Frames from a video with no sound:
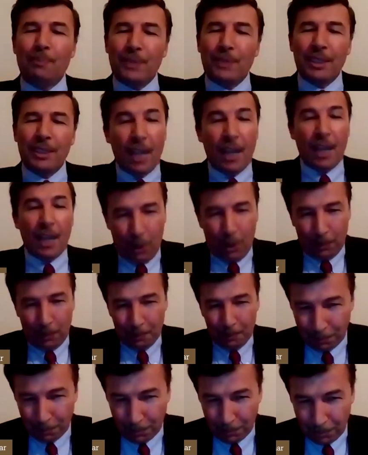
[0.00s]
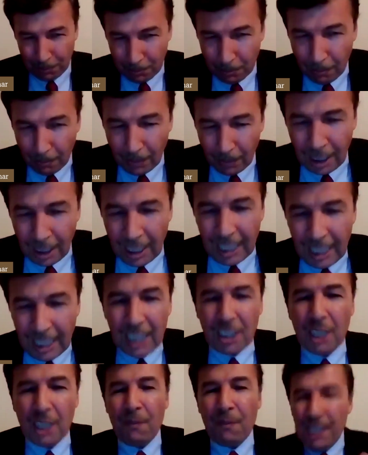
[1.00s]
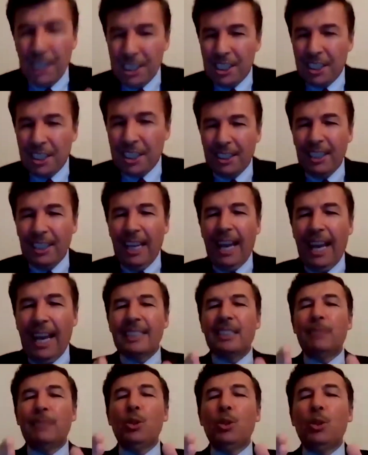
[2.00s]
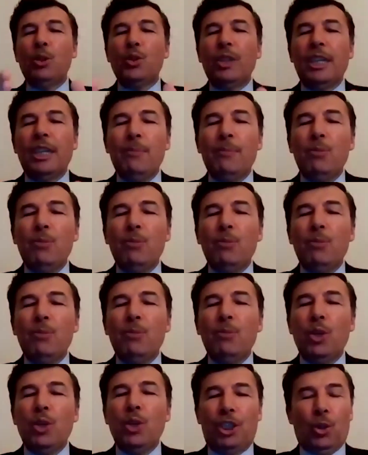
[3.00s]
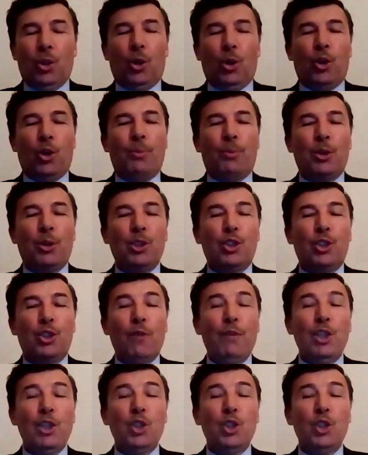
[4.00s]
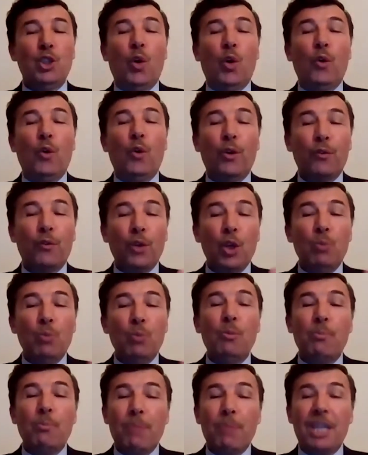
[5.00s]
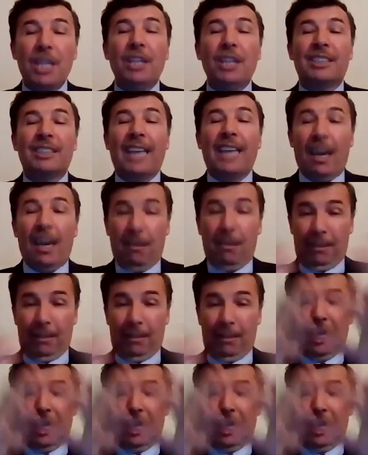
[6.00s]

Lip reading: Therefore, the physical and spiritual immunity or preservation of human beings' health